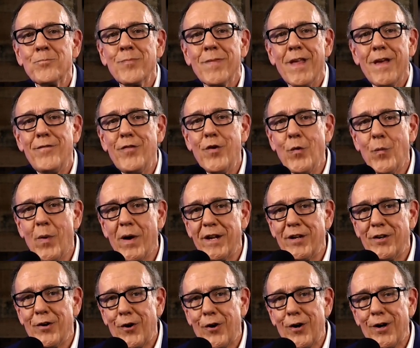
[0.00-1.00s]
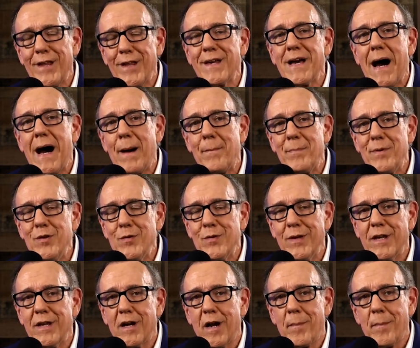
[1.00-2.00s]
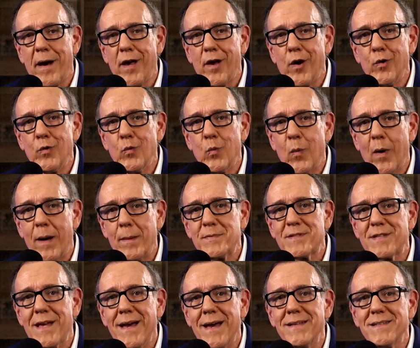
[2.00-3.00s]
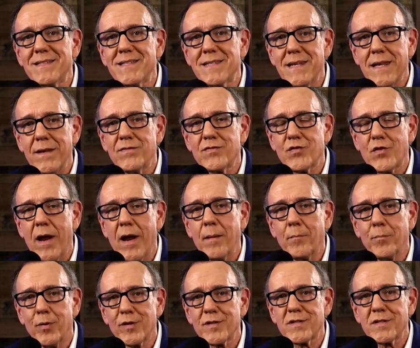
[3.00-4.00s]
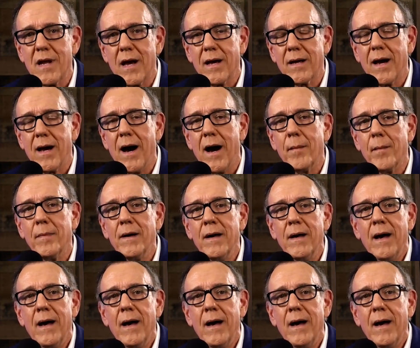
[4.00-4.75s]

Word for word: If you want an early copy, you can get it on my own website, stevestrangbooks.com.